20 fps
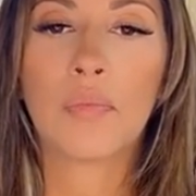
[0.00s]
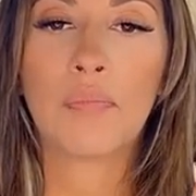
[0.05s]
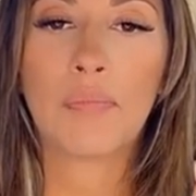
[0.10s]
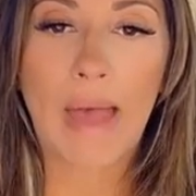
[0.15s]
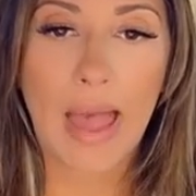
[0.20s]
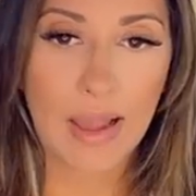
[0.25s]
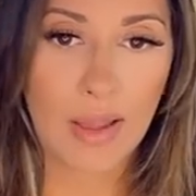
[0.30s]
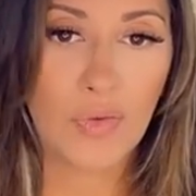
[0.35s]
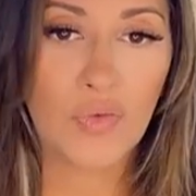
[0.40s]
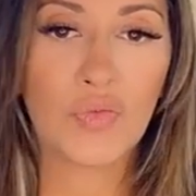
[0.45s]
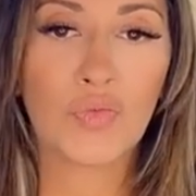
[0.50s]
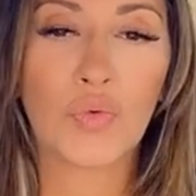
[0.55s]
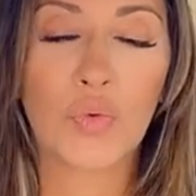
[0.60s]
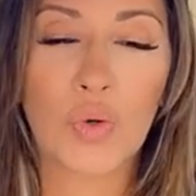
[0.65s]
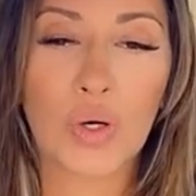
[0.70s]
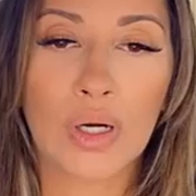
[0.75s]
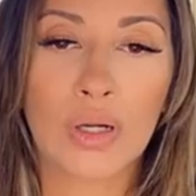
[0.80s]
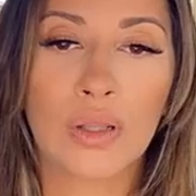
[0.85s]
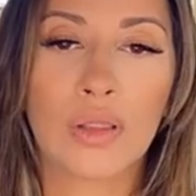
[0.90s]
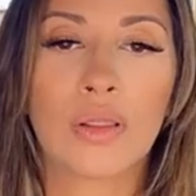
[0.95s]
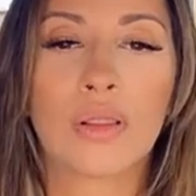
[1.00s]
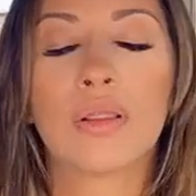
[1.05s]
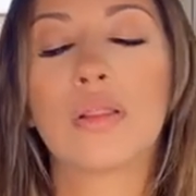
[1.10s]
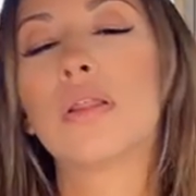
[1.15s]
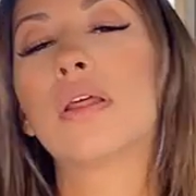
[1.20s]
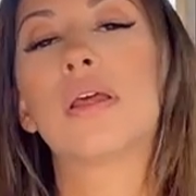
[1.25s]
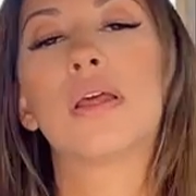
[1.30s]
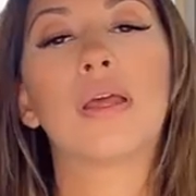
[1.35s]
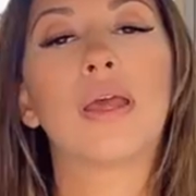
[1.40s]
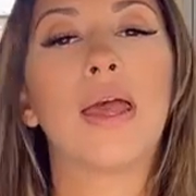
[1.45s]
back and forth
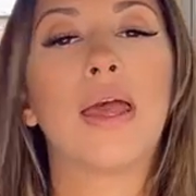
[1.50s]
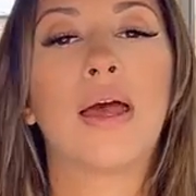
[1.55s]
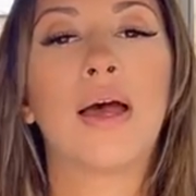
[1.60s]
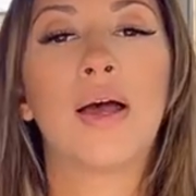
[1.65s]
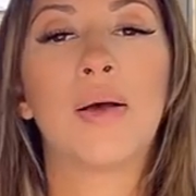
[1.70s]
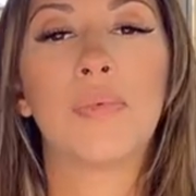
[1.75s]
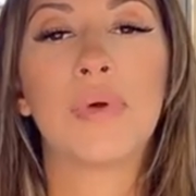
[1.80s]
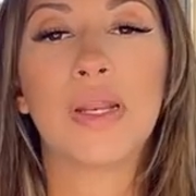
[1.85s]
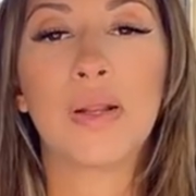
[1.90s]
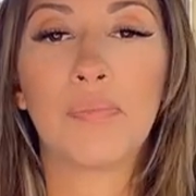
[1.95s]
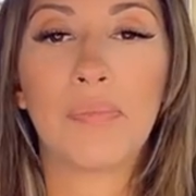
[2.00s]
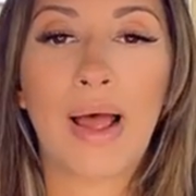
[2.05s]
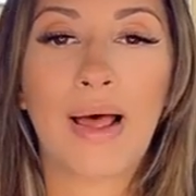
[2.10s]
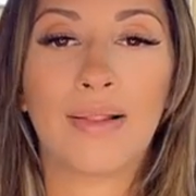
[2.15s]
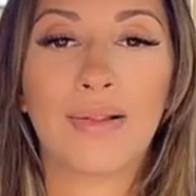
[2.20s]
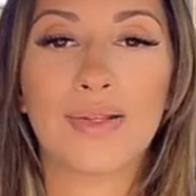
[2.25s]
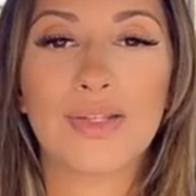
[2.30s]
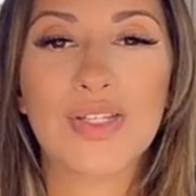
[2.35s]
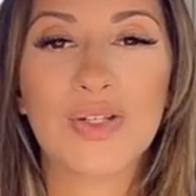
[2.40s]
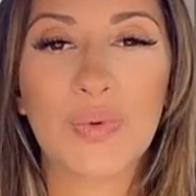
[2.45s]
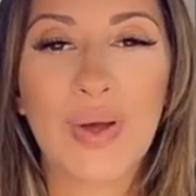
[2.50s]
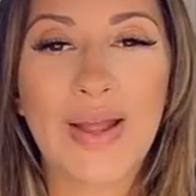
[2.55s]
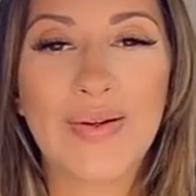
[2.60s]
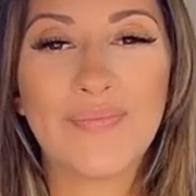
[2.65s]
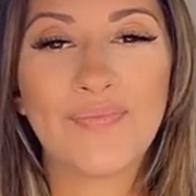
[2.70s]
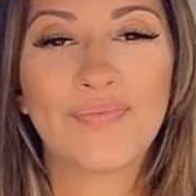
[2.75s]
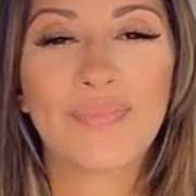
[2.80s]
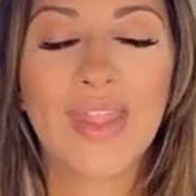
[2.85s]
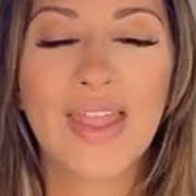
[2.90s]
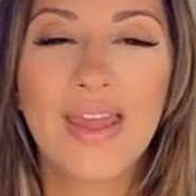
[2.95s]
in a balanced
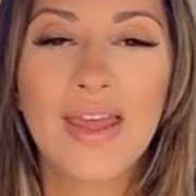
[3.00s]
way.